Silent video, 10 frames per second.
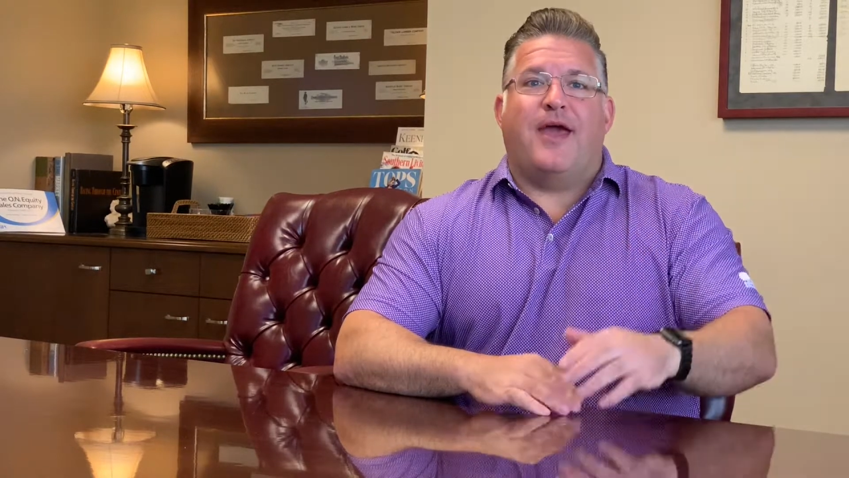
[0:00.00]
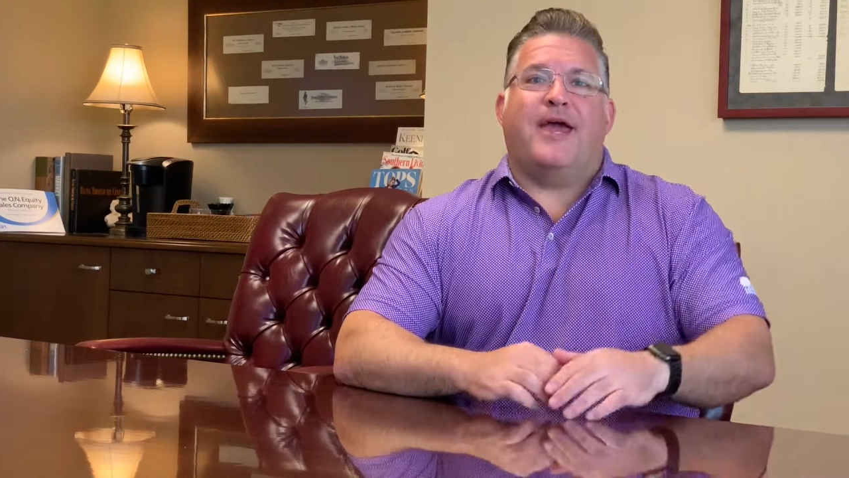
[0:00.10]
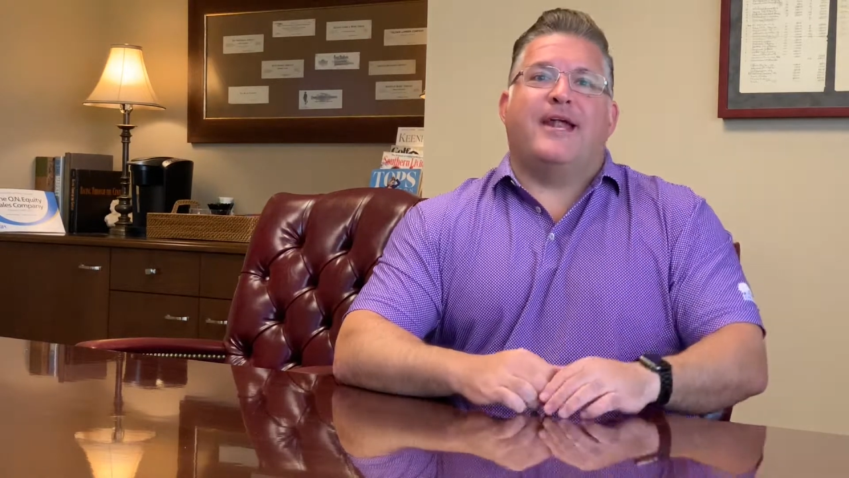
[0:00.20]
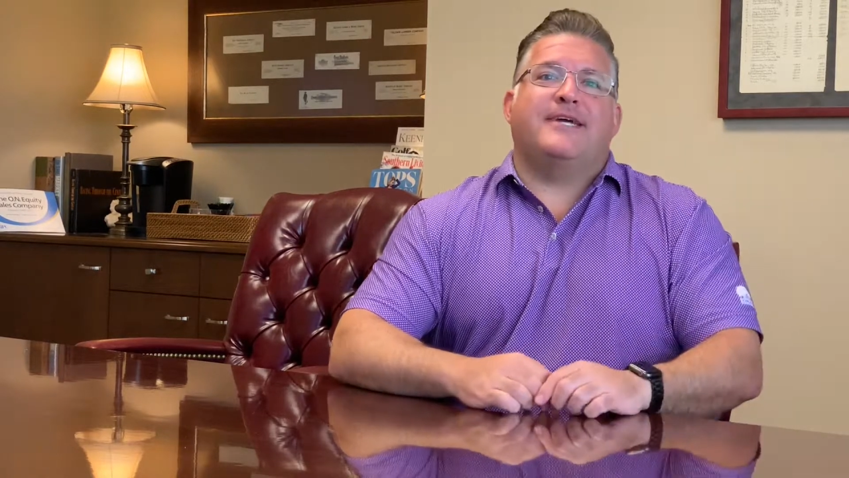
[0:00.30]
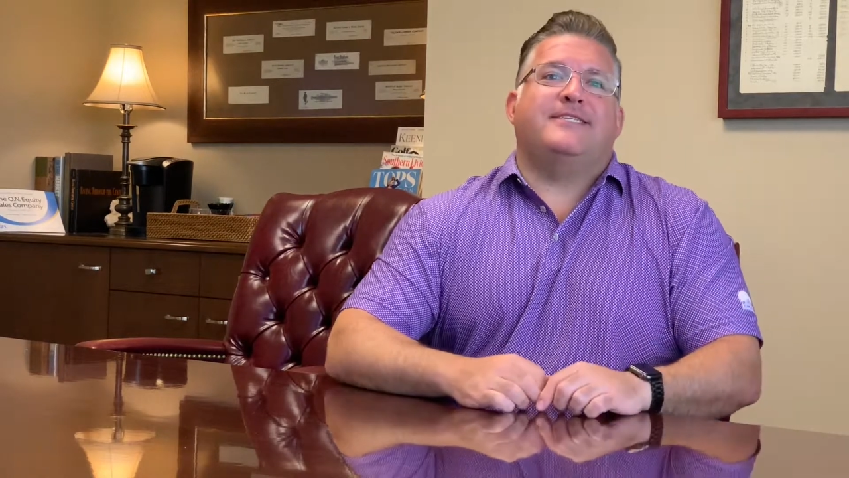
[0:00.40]

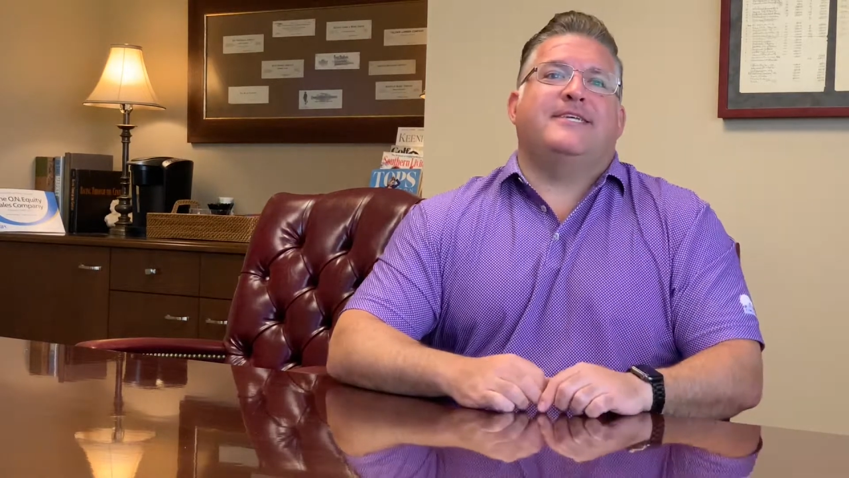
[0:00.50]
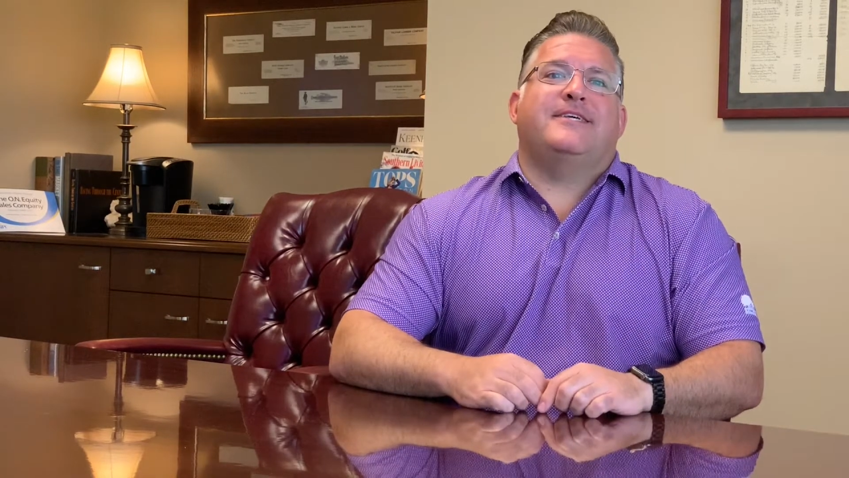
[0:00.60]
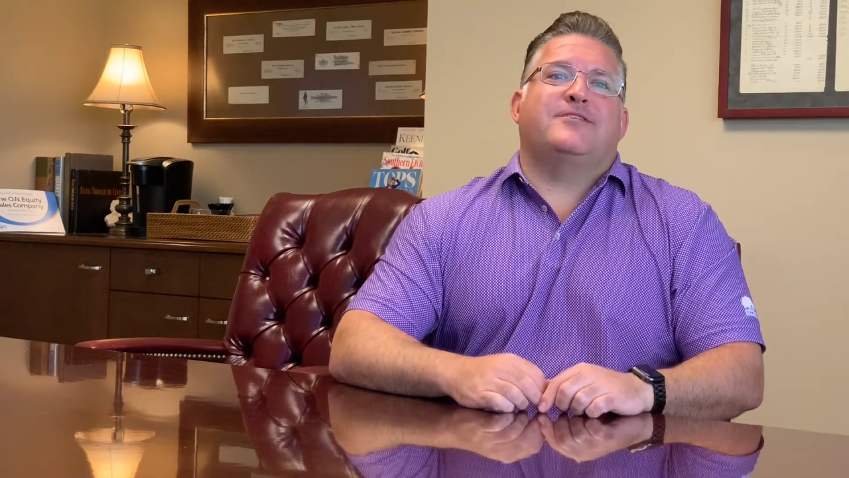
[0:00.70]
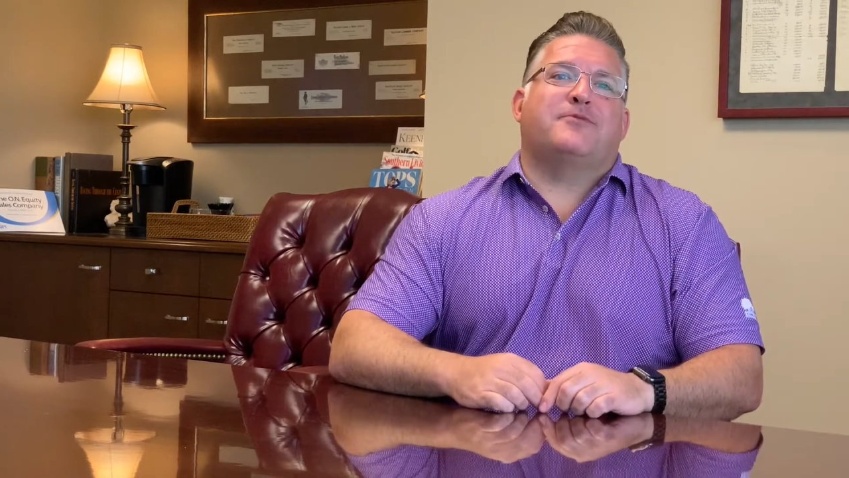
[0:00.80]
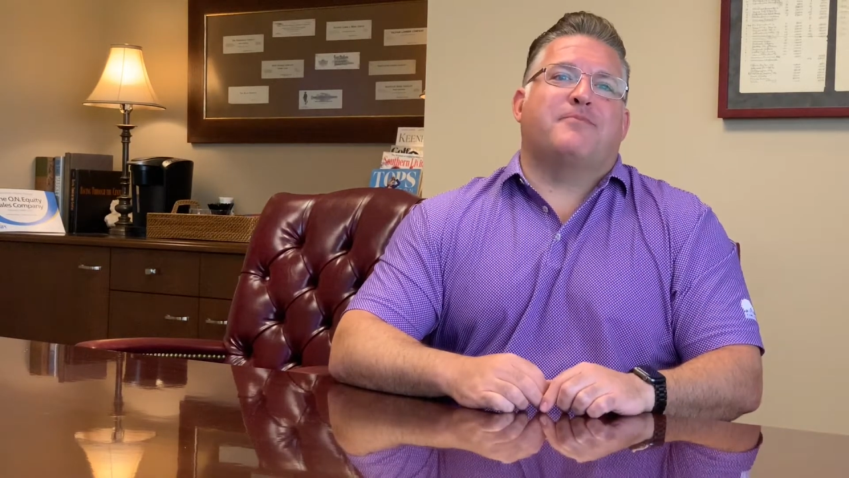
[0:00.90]
And I see
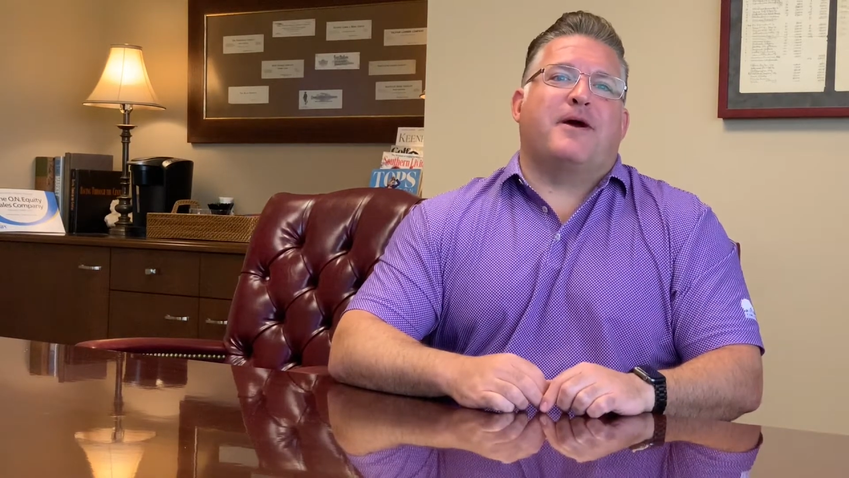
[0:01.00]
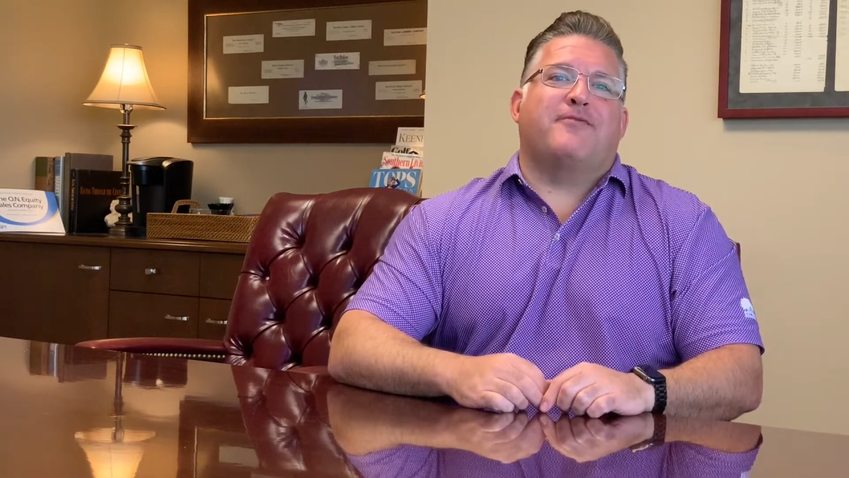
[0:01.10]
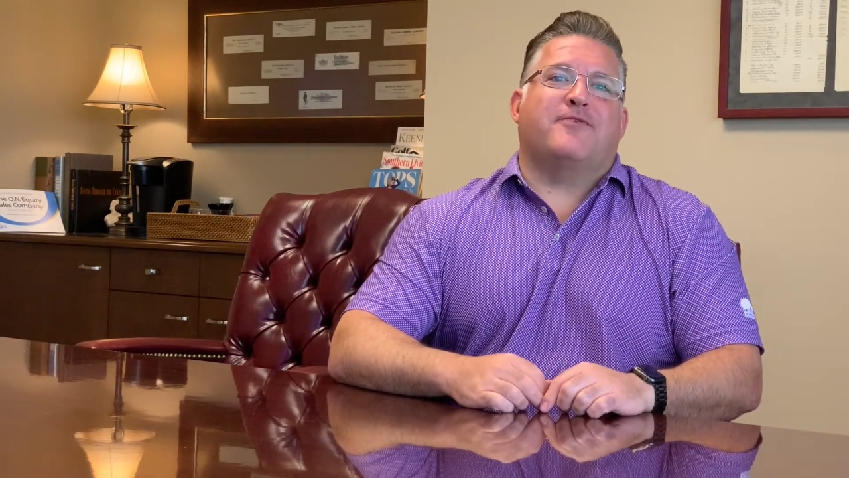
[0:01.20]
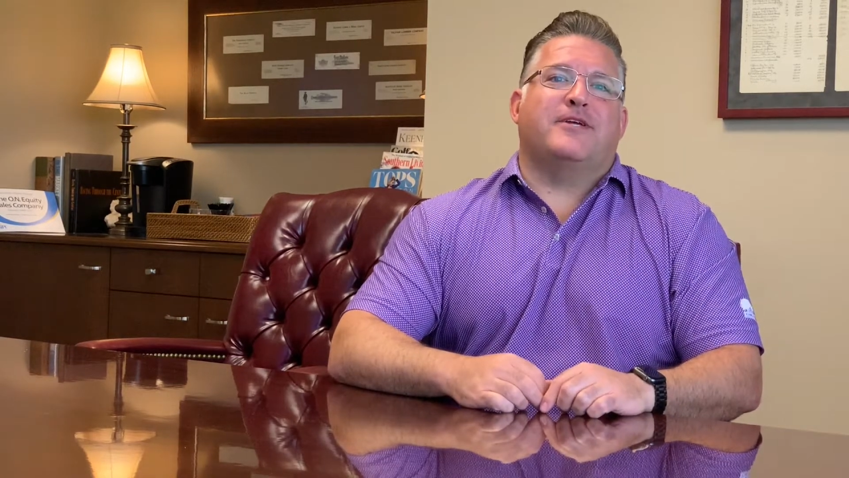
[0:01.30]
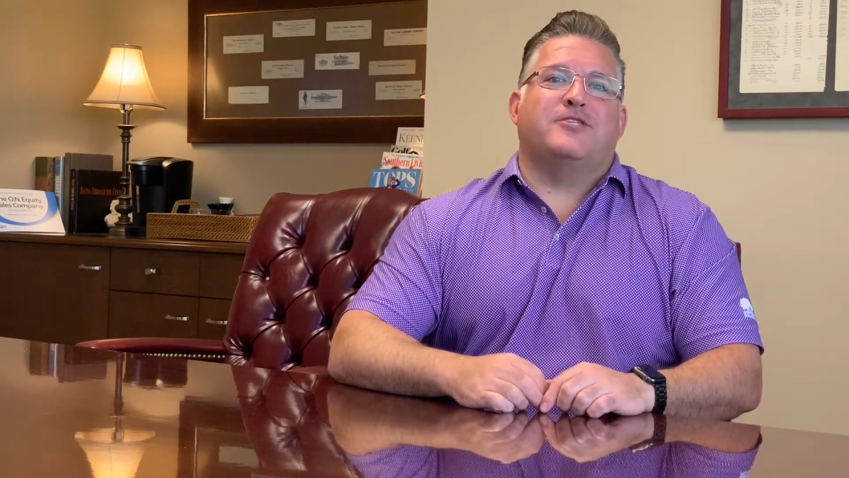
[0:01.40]
this with my
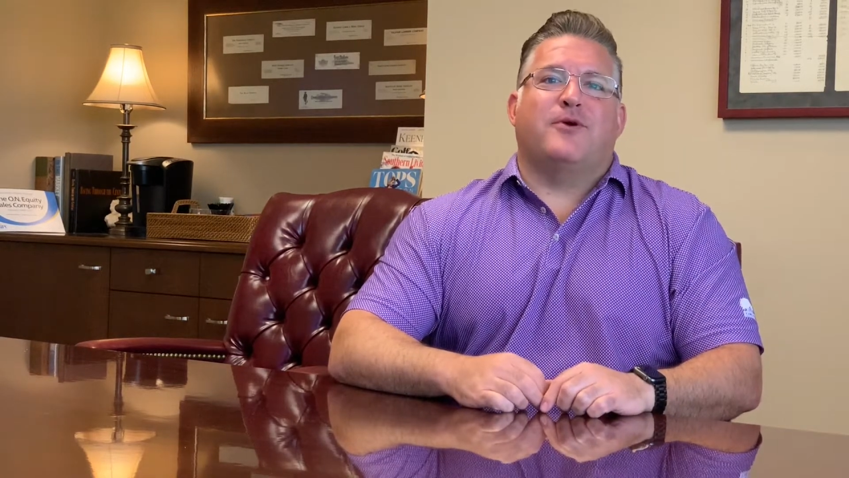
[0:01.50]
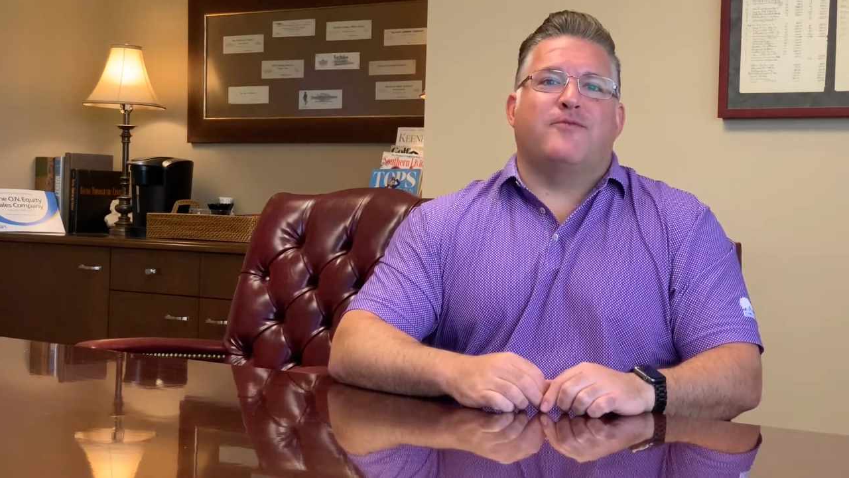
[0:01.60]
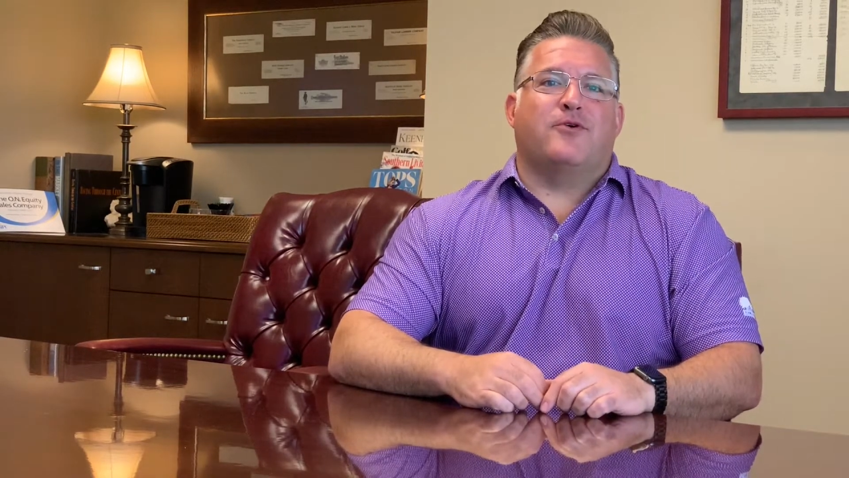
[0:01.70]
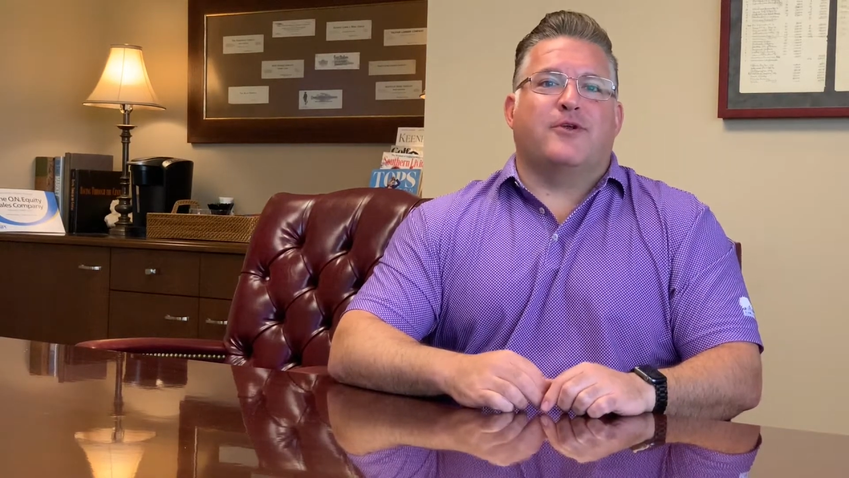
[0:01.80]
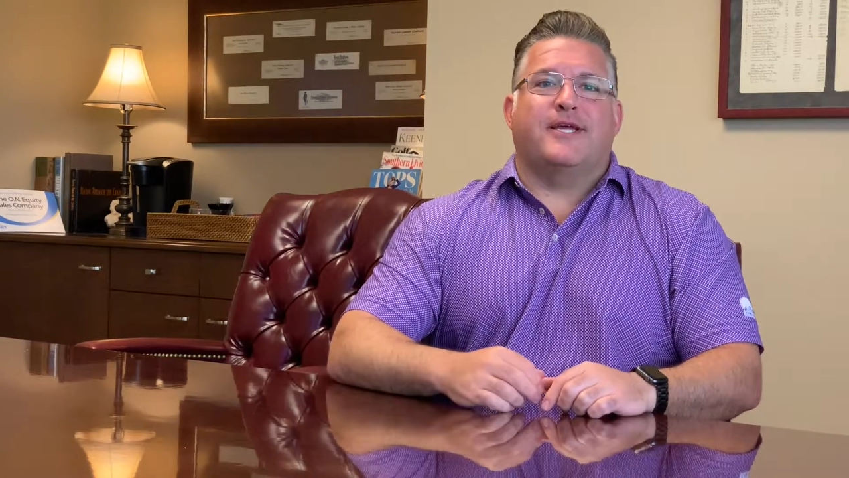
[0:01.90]
friends who have
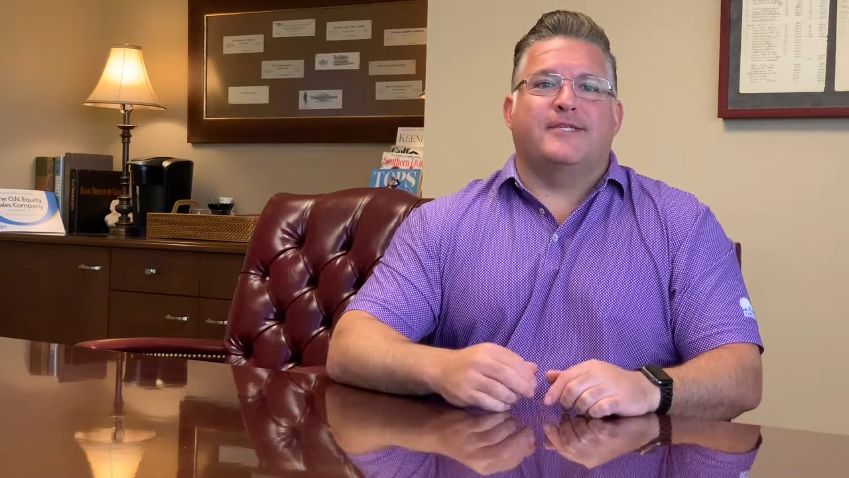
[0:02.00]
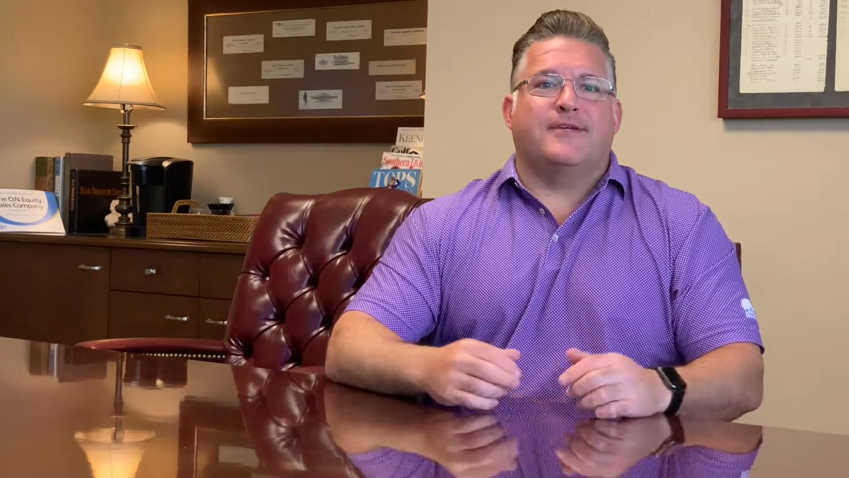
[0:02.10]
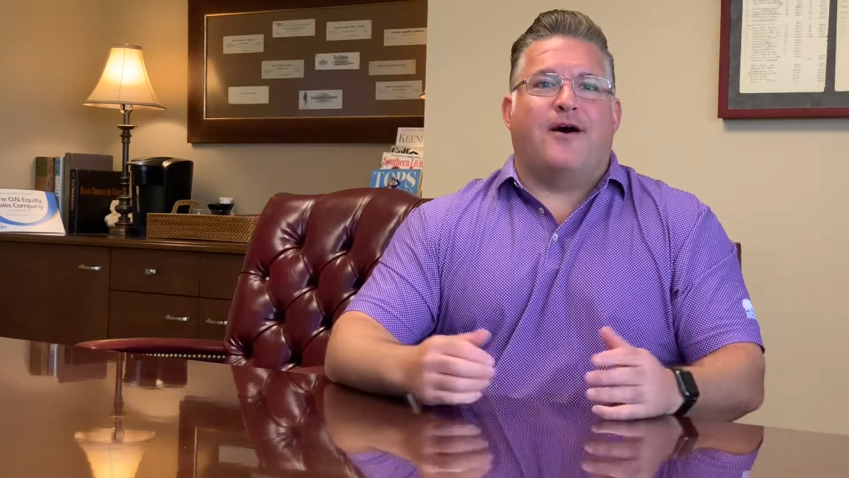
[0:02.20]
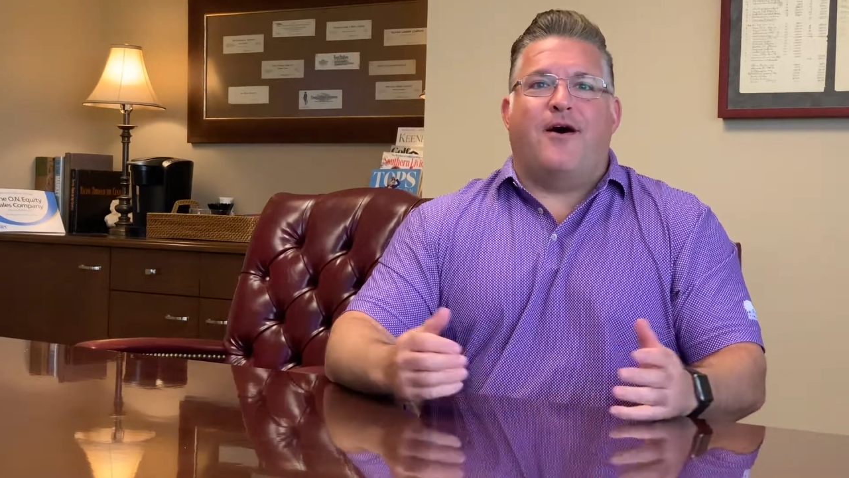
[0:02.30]
older kids